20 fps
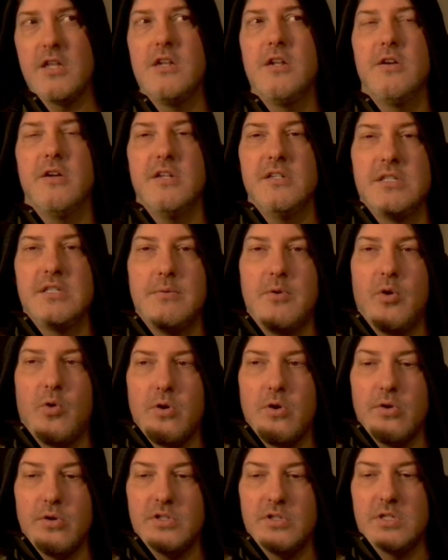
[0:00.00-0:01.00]
You know, it should,
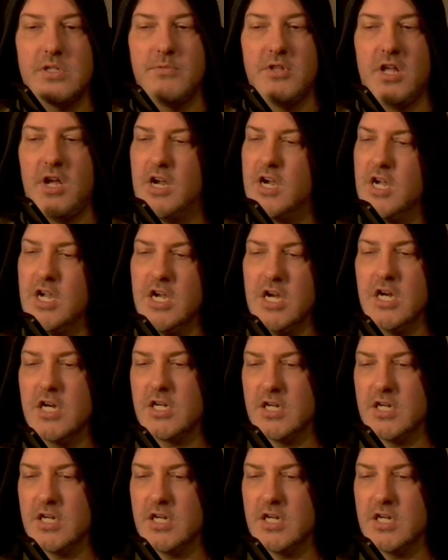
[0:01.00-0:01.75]
or it should be like,